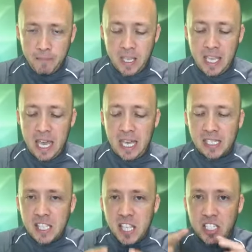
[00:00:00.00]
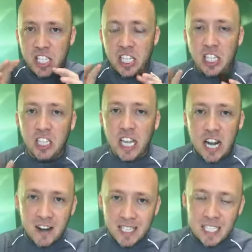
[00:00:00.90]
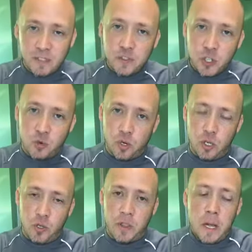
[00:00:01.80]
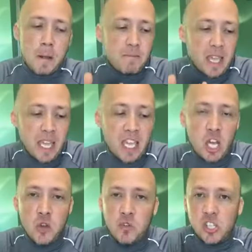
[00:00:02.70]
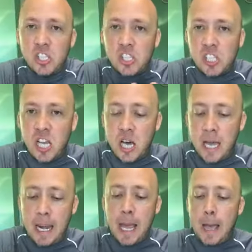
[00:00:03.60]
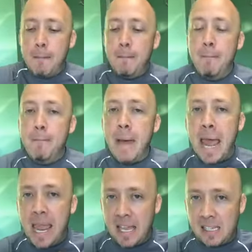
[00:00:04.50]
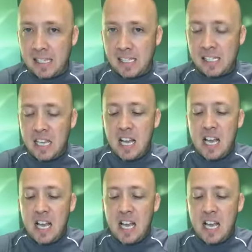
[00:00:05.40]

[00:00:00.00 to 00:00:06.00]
He has the declarative truth he who the Son makes,